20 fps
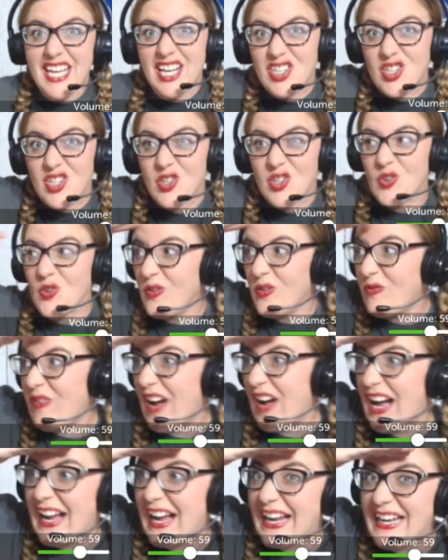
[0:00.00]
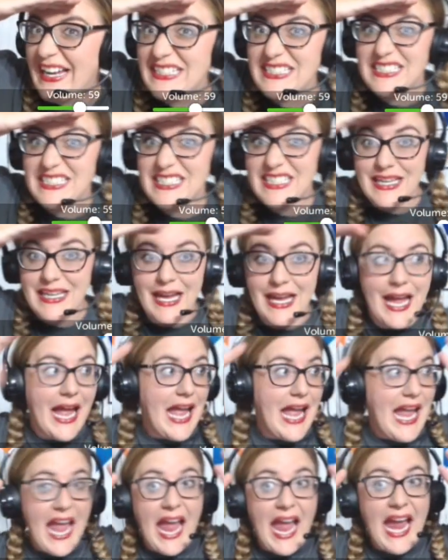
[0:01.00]
you find
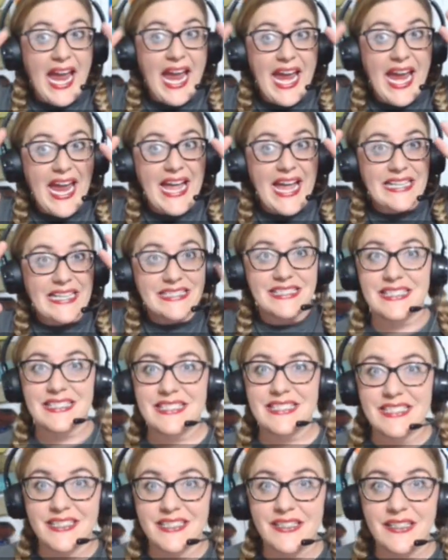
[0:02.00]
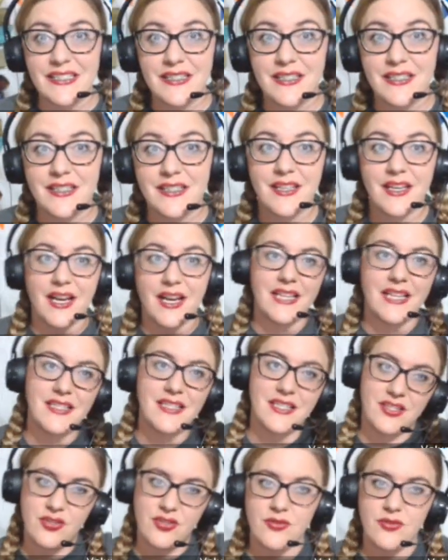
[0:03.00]
hands? And the
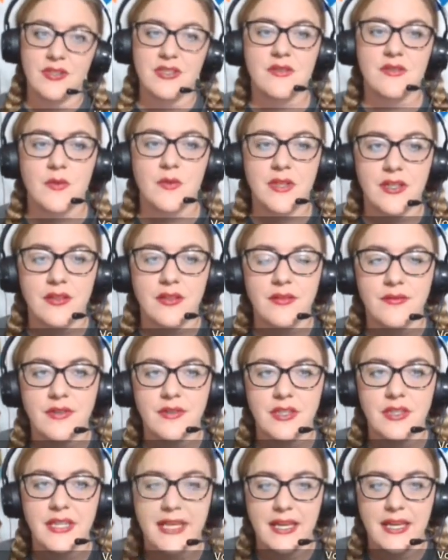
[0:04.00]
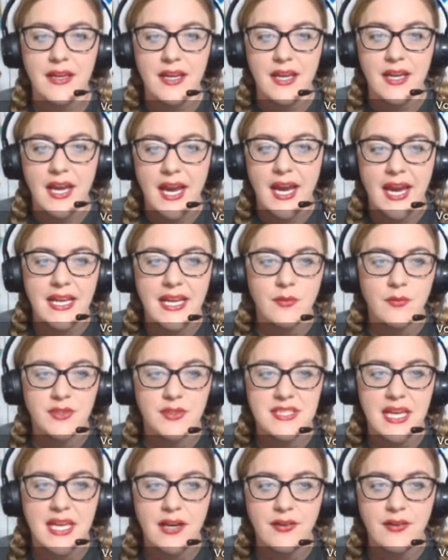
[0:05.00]
students will click it. And it will
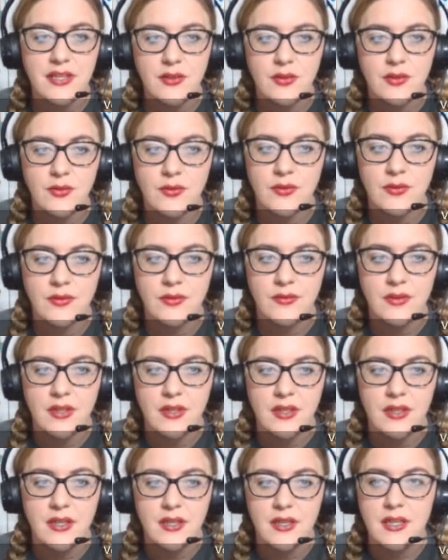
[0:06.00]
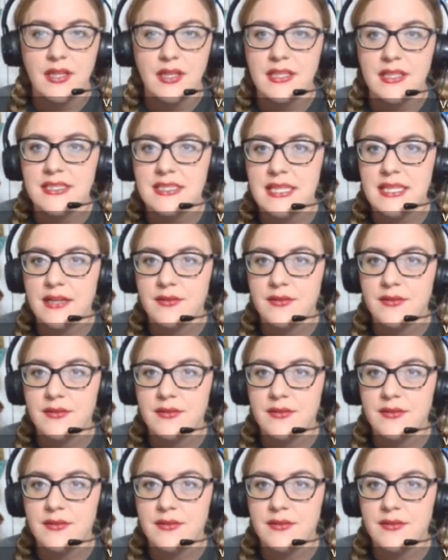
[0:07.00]
tell you down